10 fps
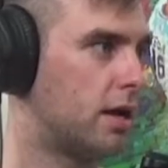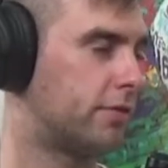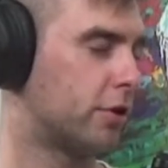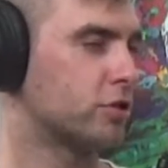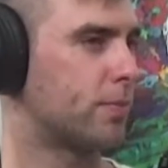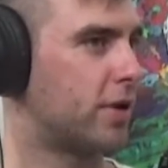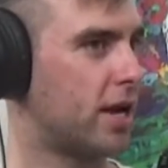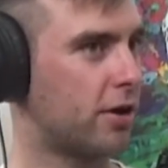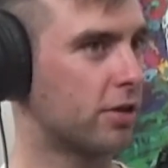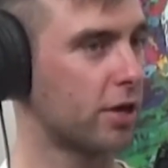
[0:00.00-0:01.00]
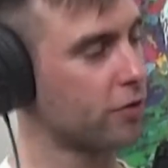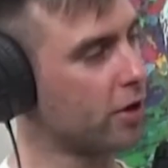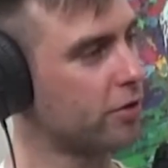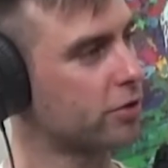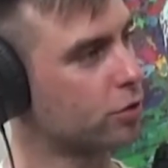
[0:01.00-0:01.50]
If there's a Panera like right
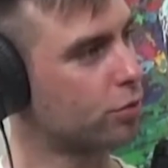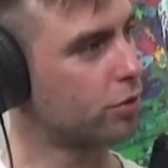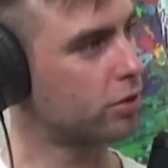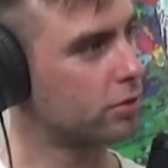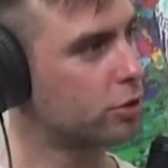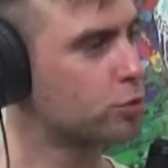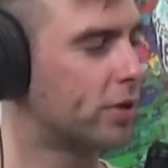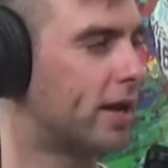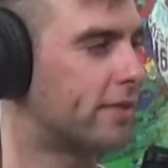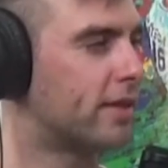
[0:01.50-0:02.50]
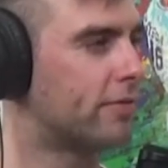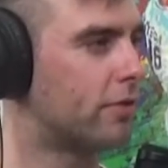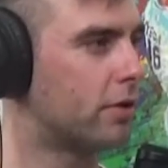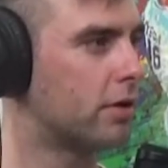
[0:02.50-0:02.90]
around the corner, there's one not that far.